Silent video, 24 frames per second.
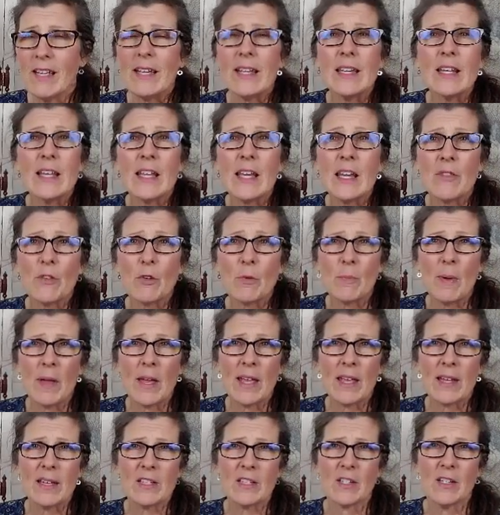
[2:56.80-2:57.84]
any other
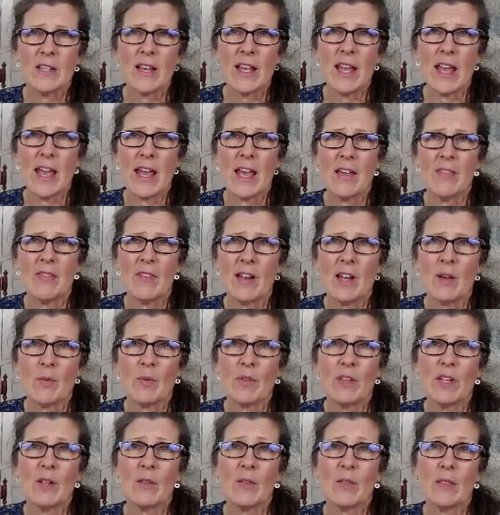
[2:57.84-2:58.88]
paint on hand that I
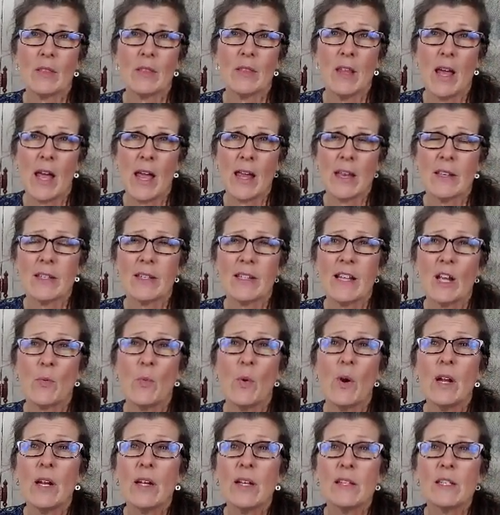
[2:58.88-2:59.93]
really liked, and I
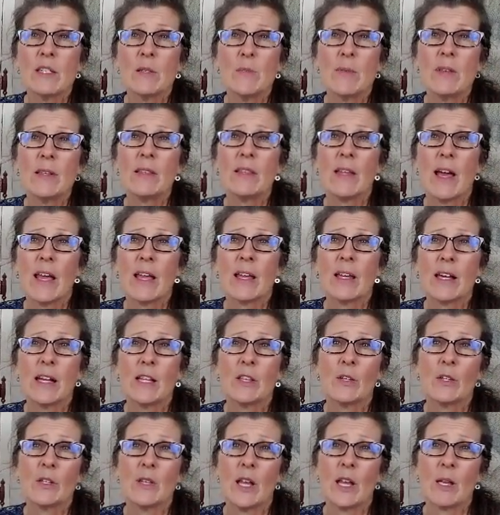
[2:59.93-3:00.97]
wanted it to be light
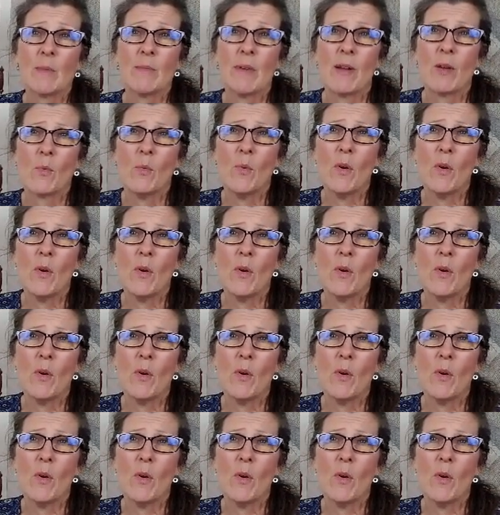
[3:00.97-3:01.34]
colored like my